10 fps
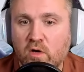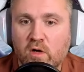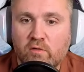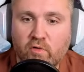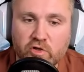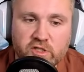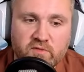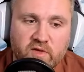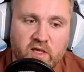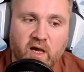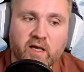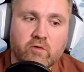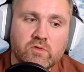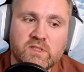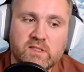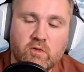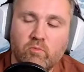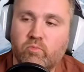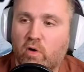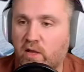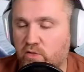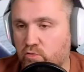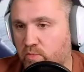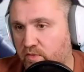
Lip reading: For Chief Gear, I could see the point to be